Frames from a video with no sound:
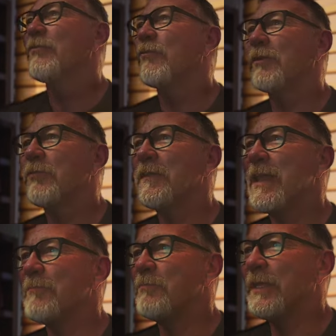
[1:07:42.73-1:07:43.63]
What would
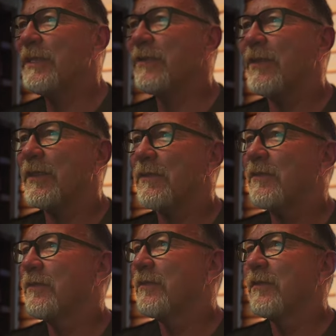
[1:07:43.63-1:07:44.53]
that be
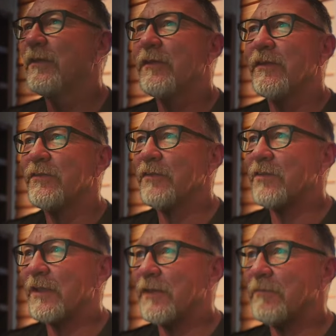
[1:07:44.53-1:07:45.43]
on?
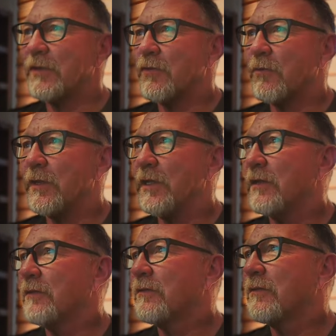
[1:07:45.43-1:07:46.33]
Since I live in
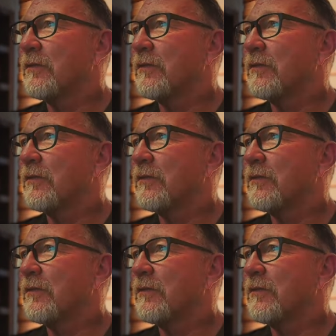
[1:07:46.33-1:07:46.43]
Korea,